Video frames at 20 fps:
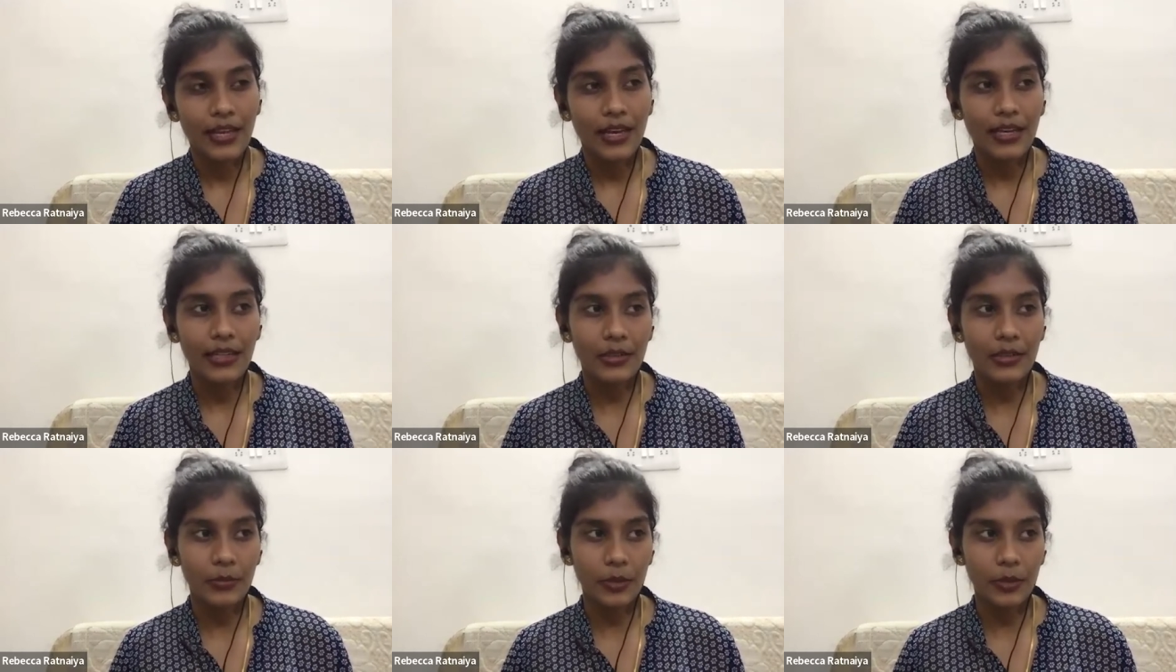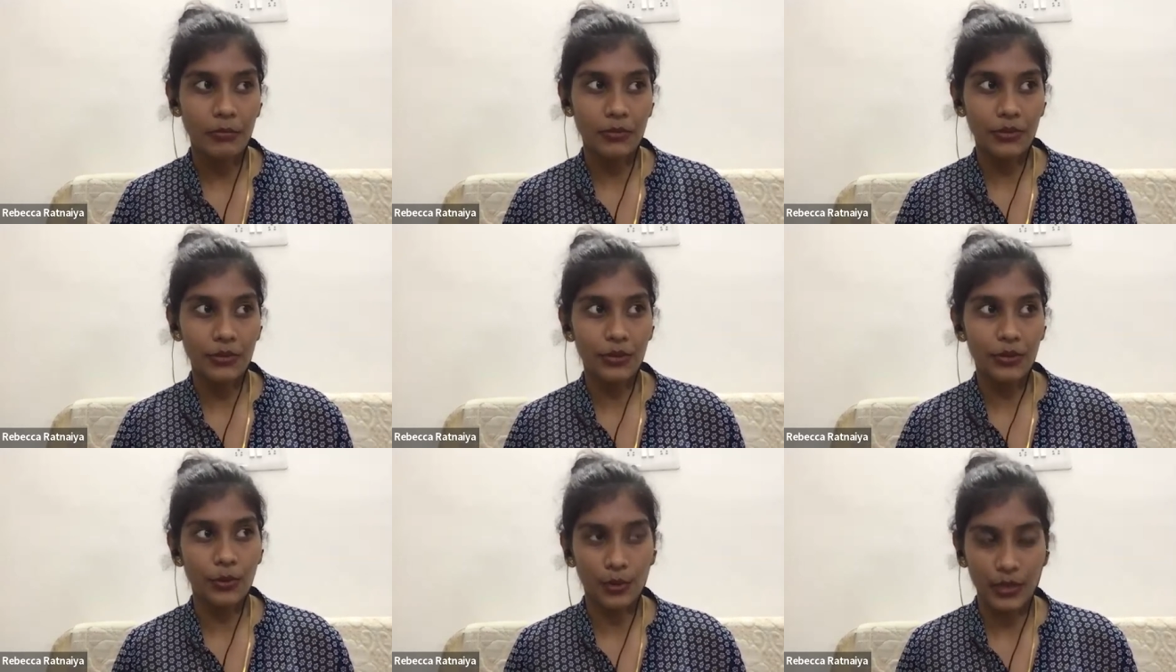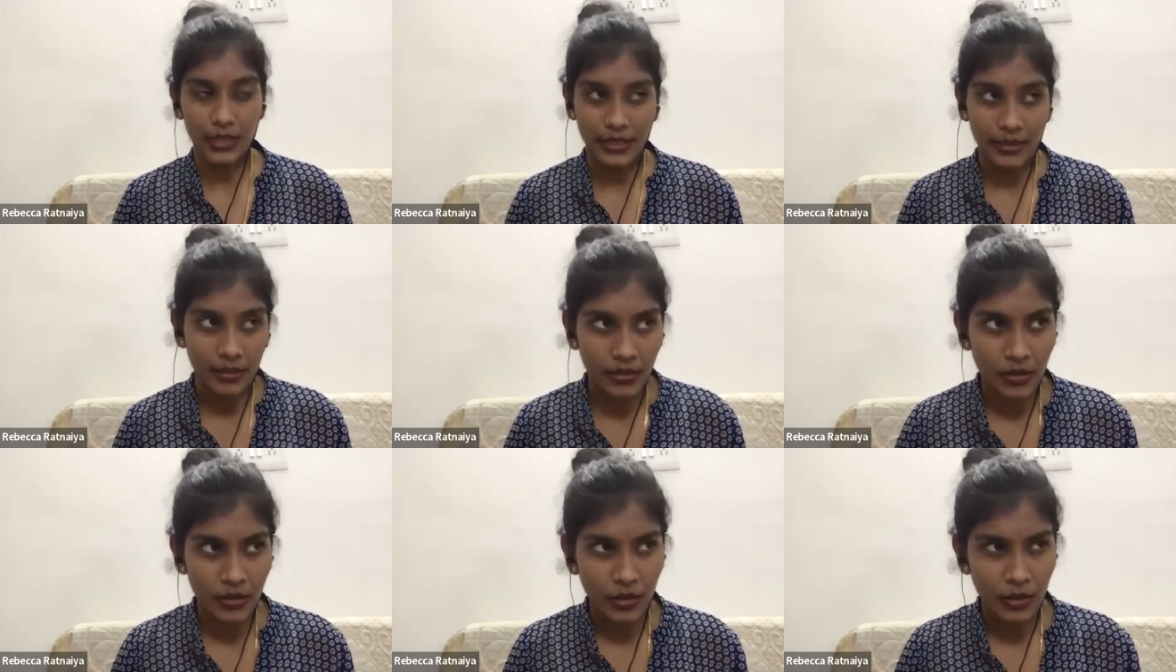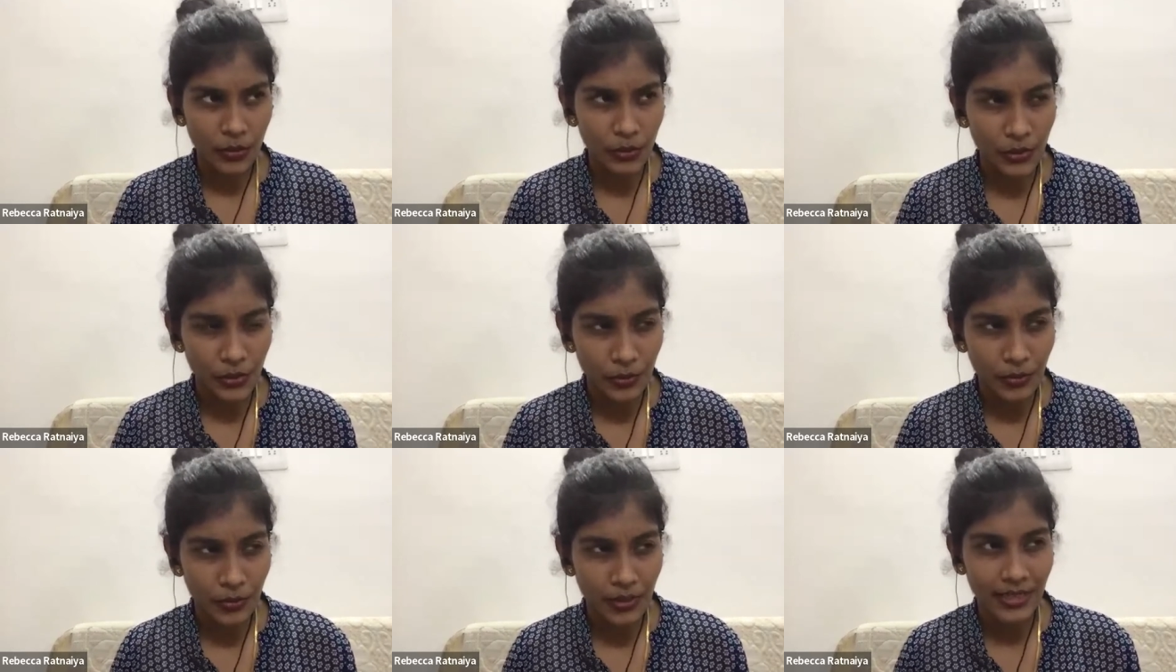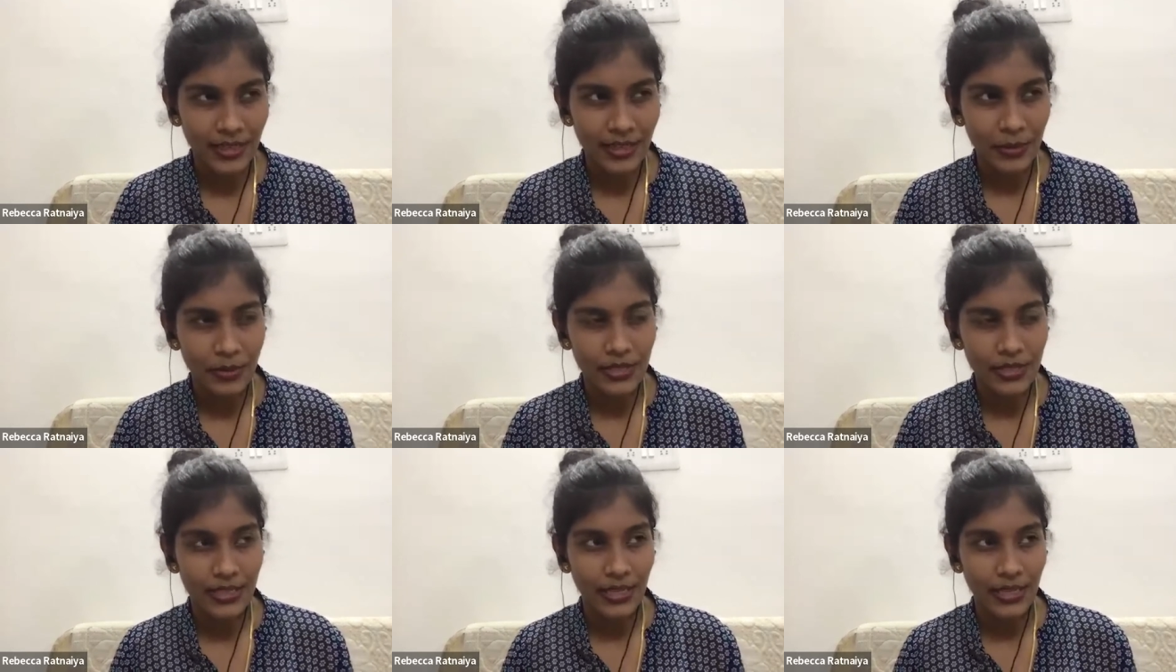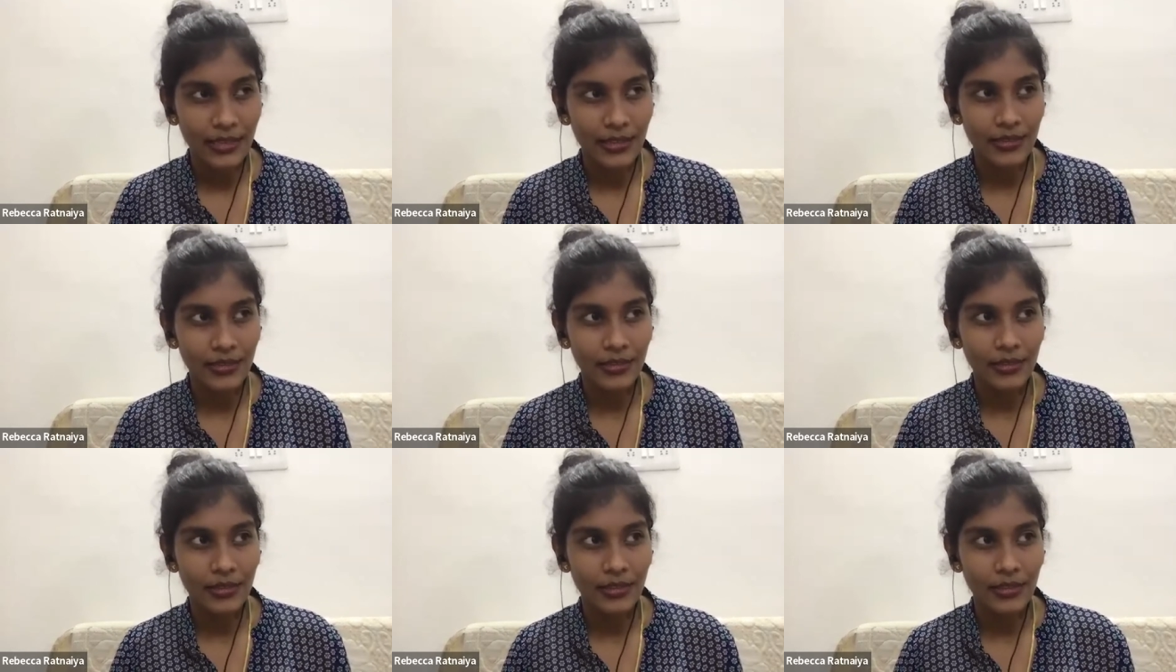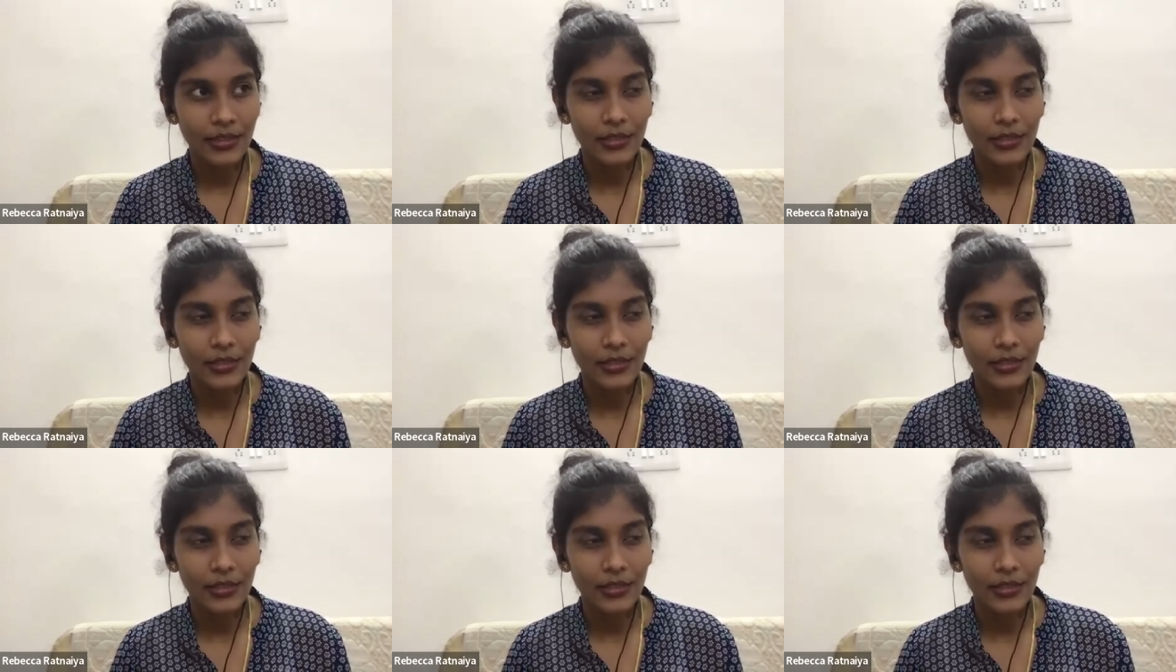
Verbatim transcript: I remember holding her close to me and I was telling her